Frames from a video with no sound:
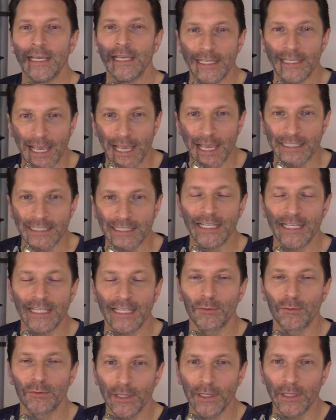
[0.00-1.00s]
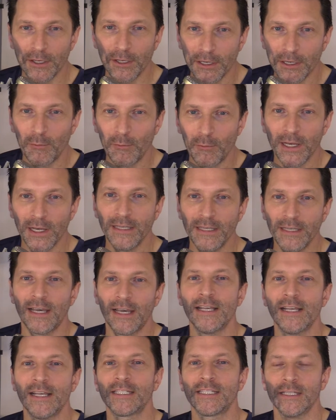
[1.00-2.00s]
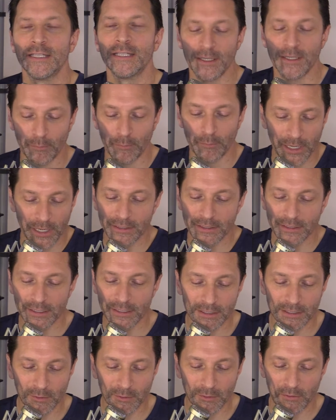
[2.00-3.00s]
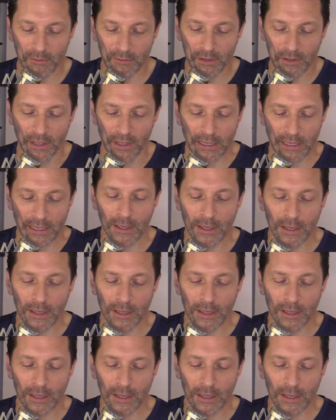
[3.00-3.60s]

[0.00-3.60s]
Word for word: Yes, he's really good at what he does, but it doesn't do everything.